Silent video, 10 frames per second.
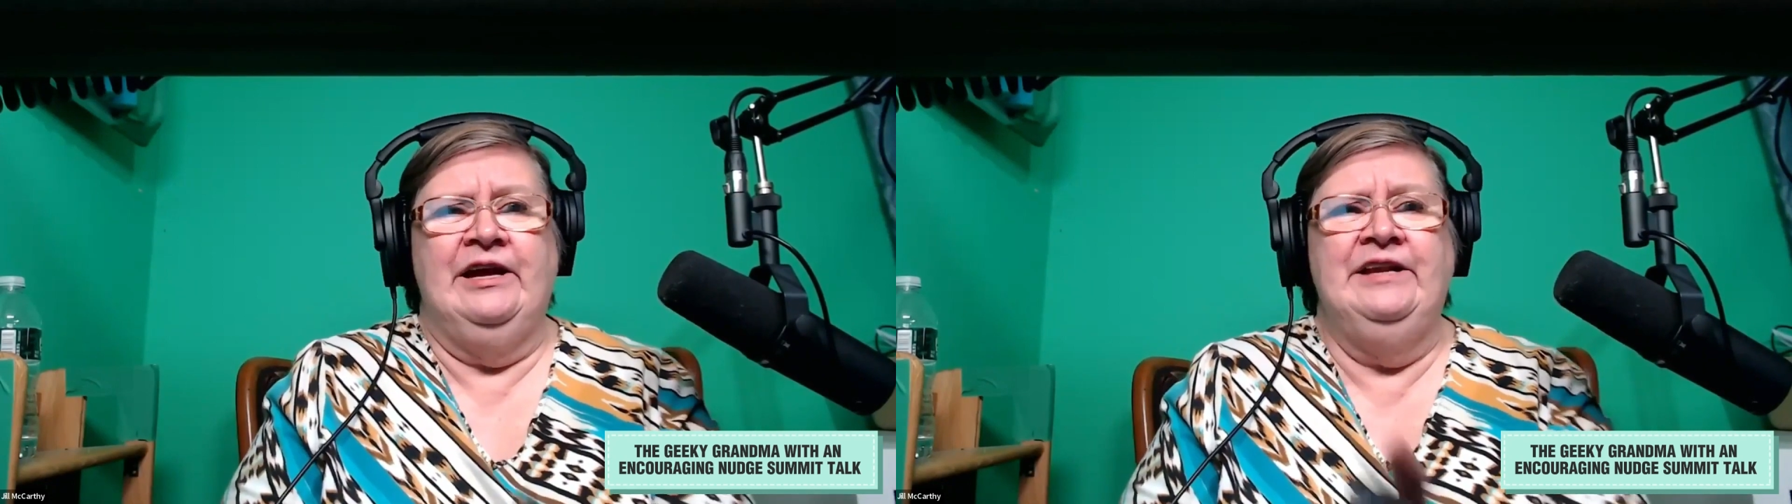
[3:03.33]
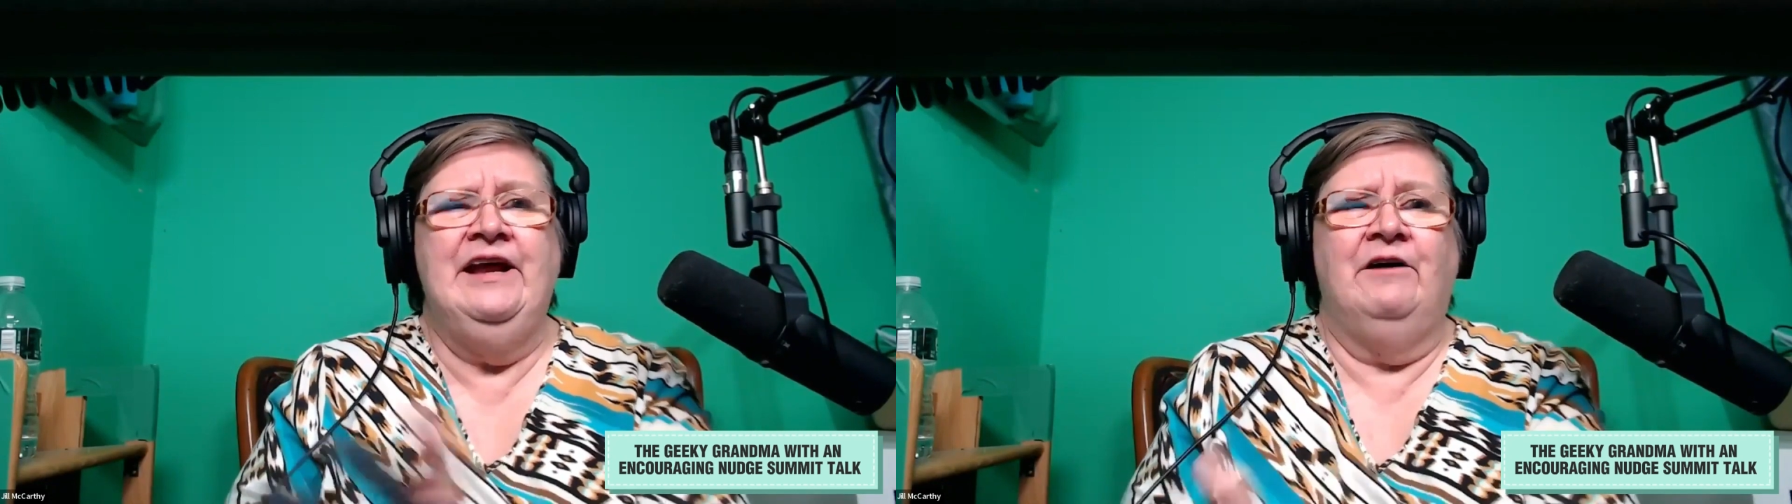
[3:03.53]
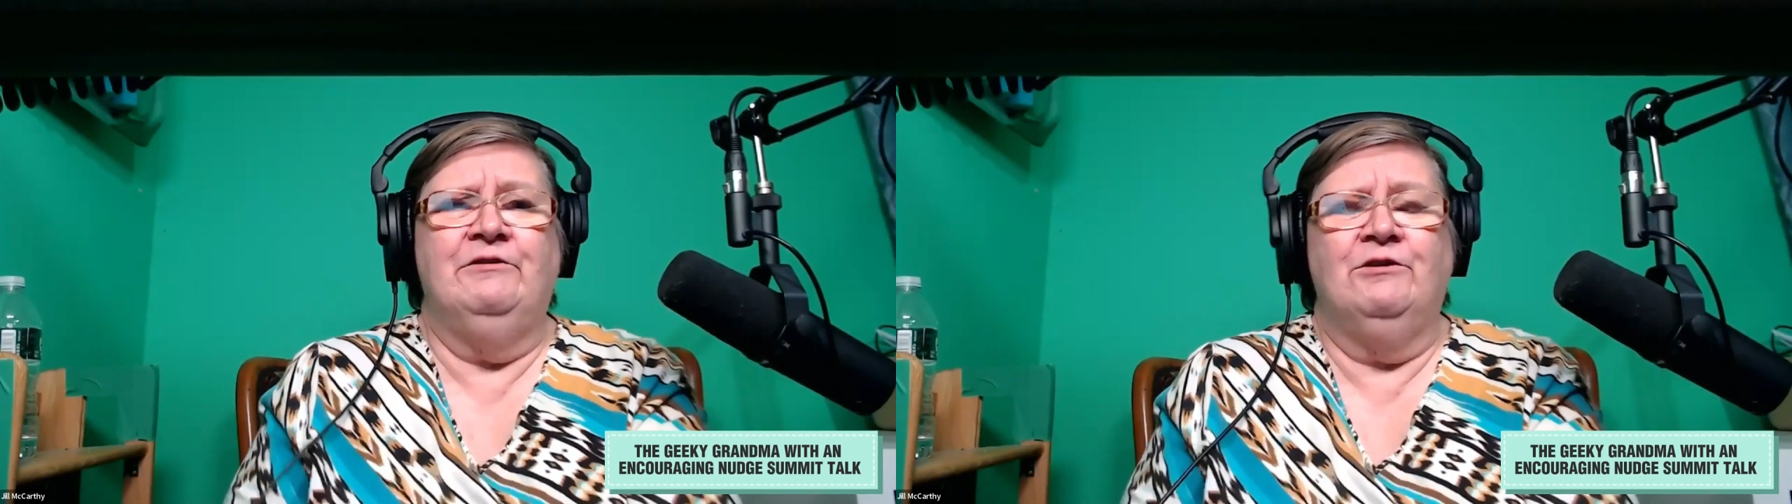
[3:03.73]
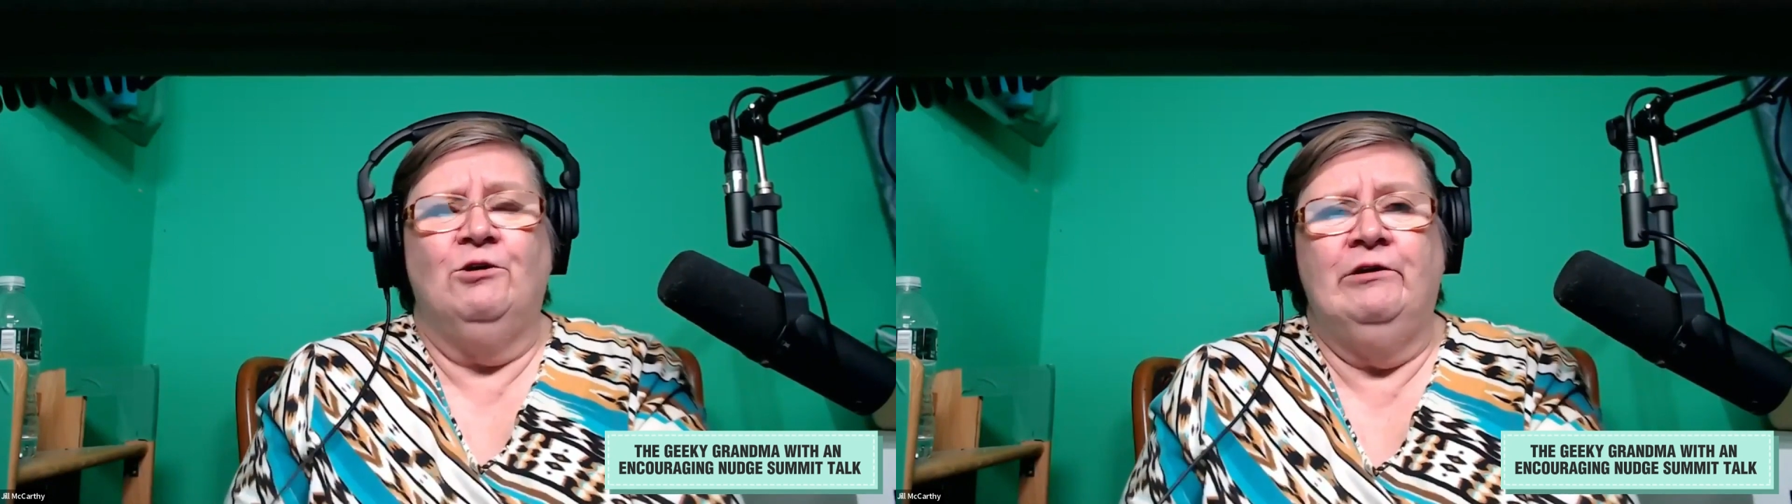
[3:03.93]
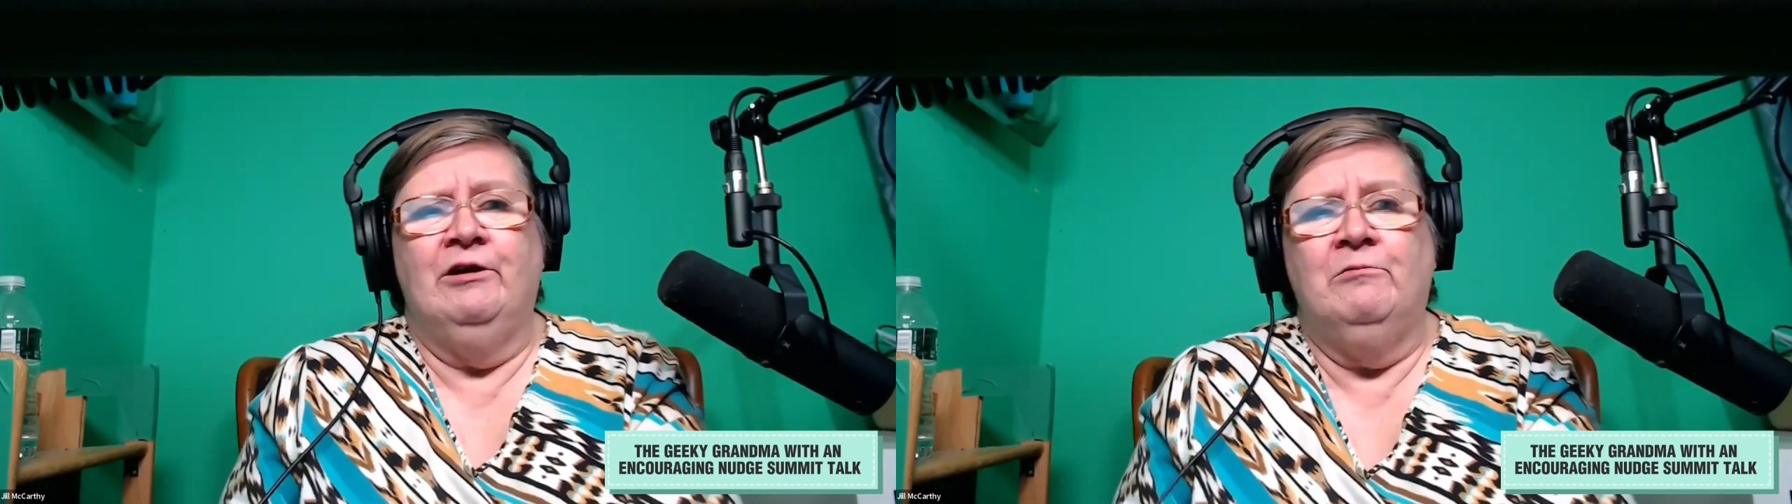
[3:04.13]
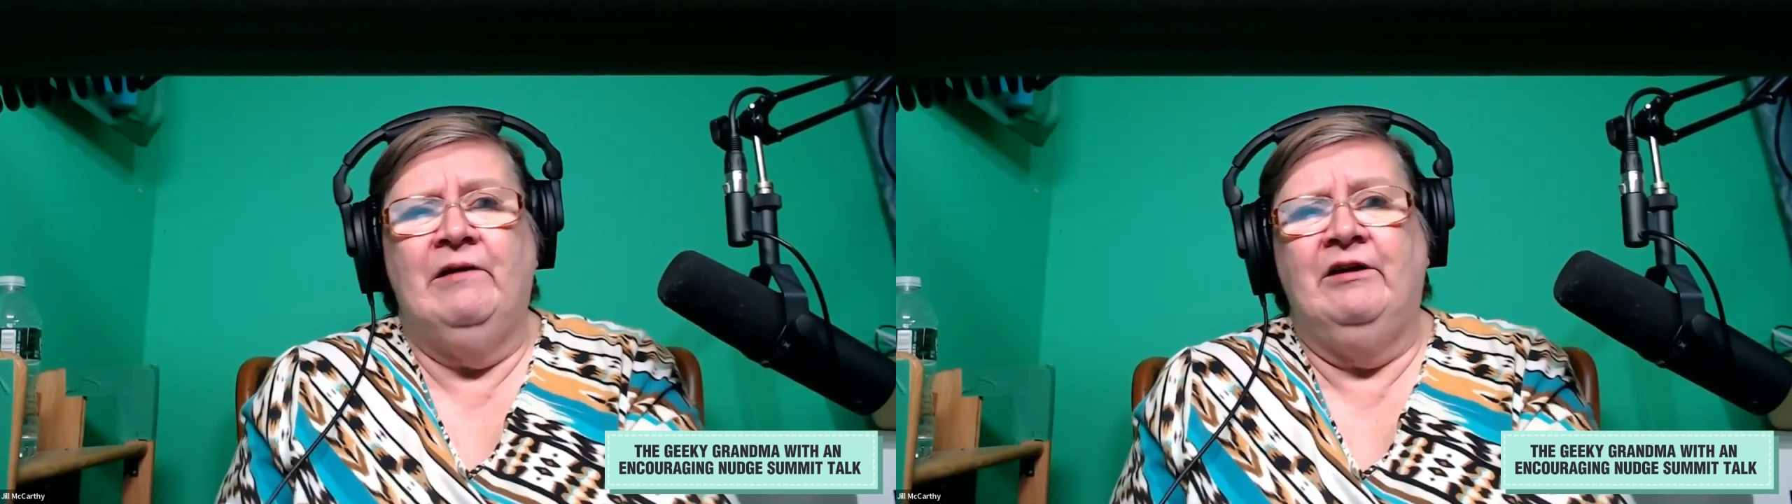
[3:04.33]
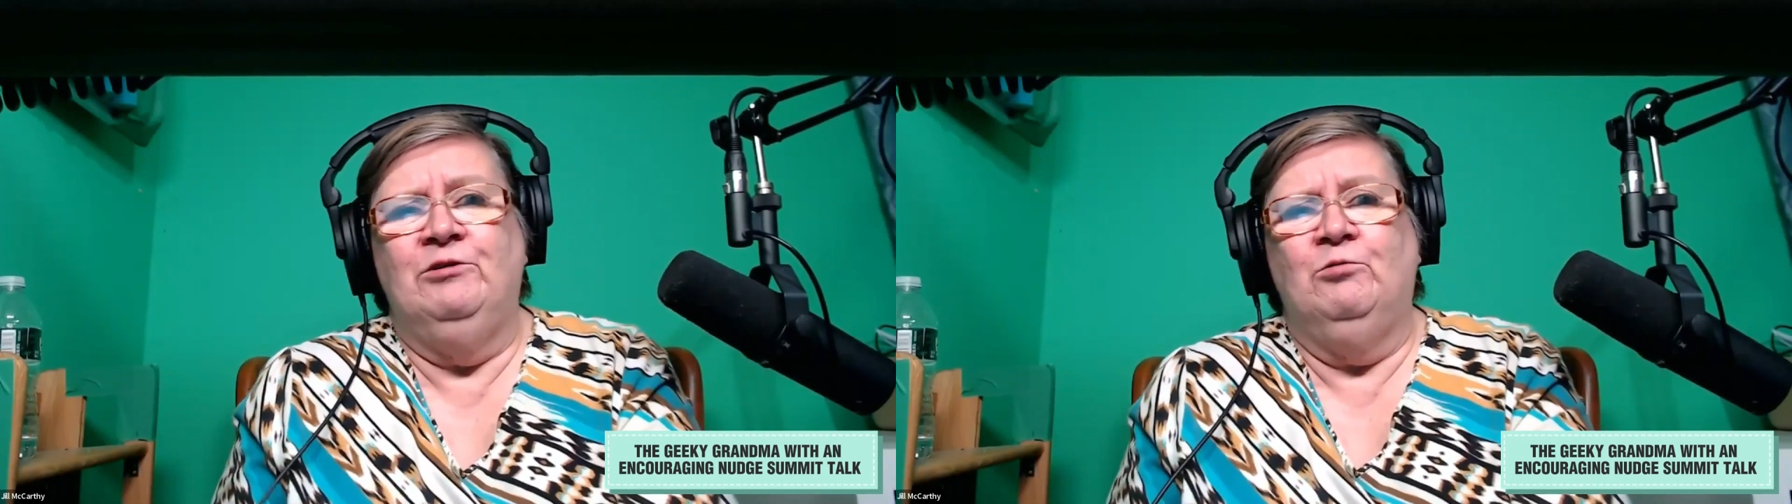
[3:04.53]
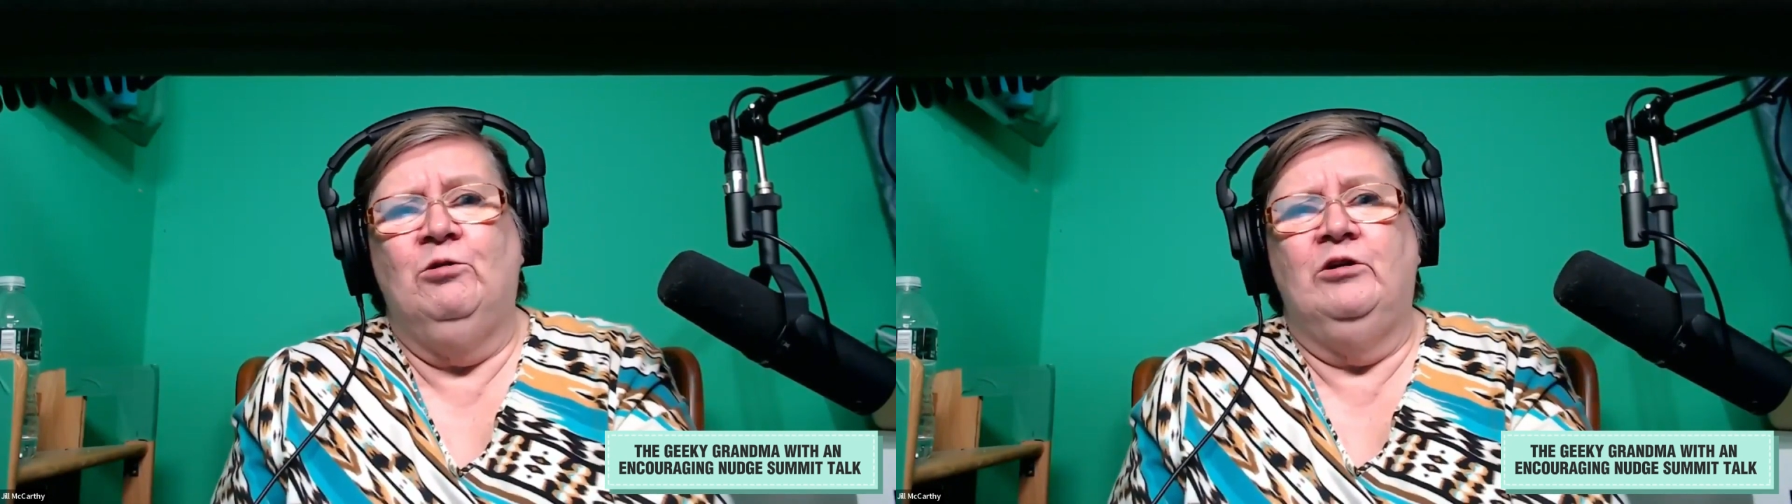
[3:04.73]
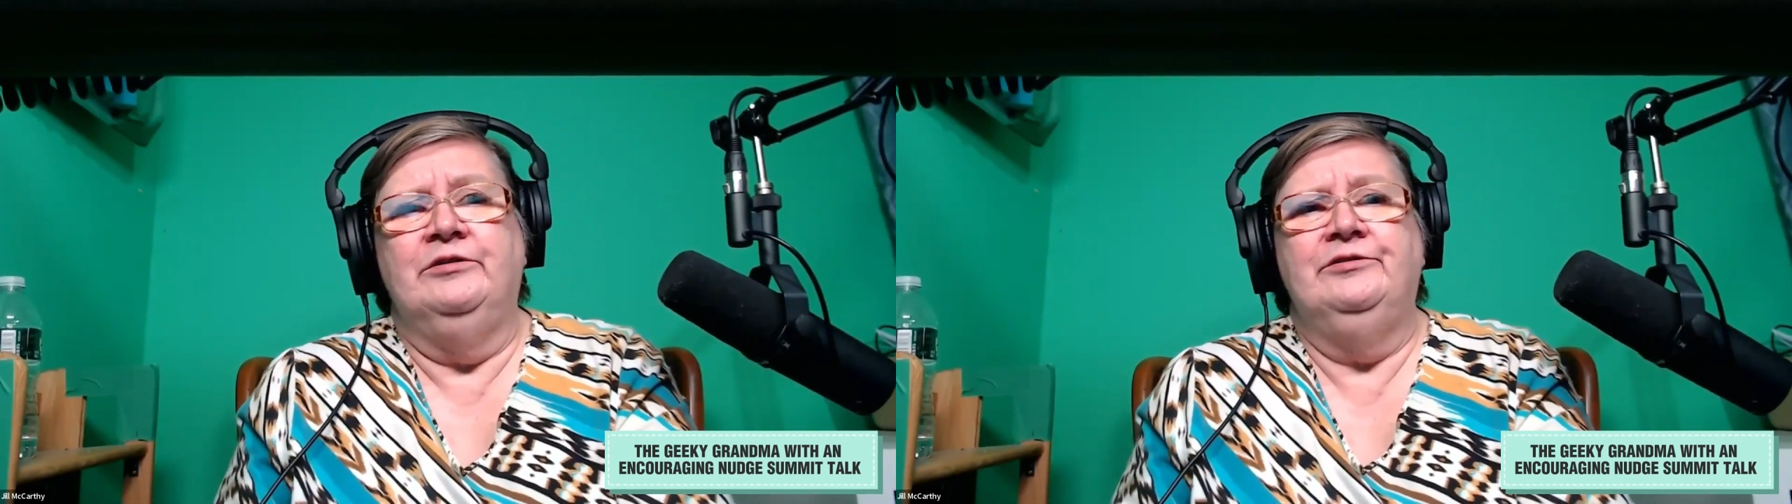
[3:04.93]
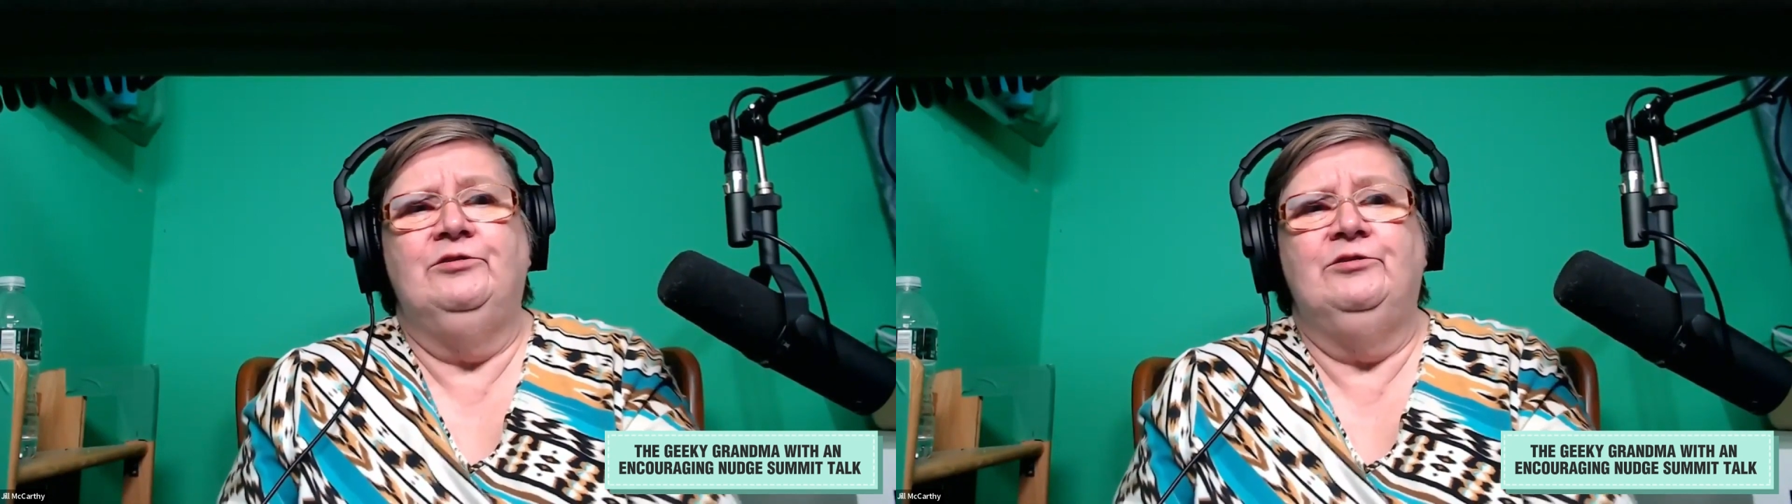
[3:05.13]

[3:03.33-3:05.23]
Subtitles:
and now they're going around the world.